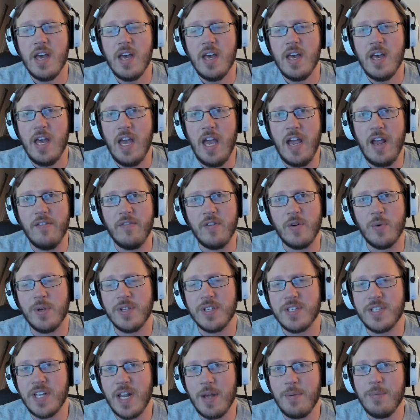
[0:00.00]
Hey
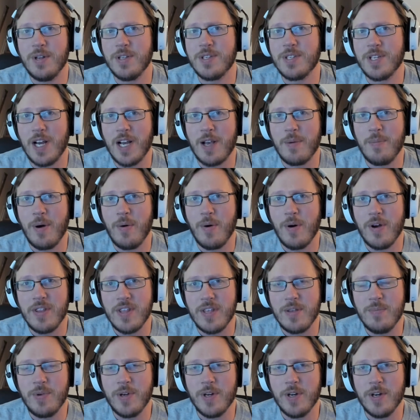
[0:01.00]
everyone, today I'm going to talk about why the
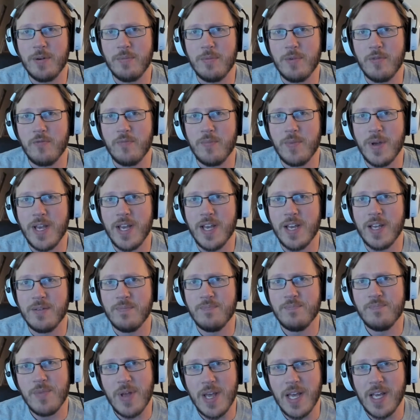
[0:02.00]
Imperium of
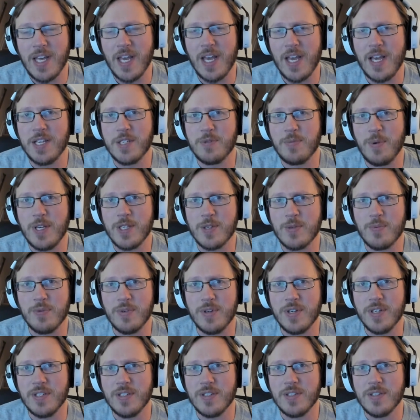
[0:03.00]
Man, aka Space
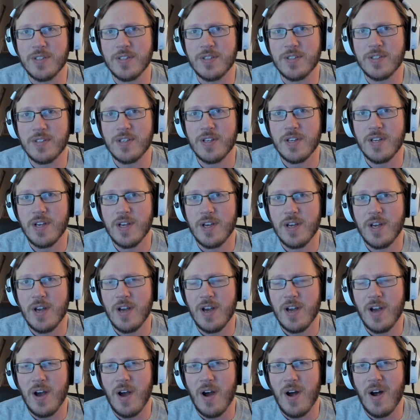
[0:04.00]
Marines,
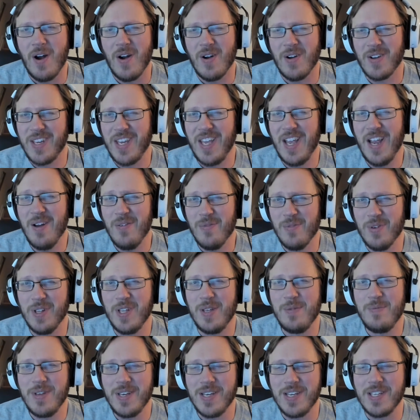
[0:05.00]
can't
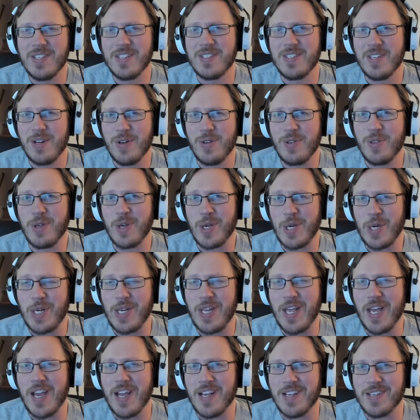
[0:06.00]
really be considered the good
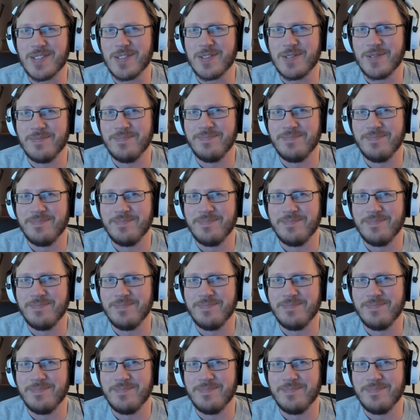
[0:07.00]
guys.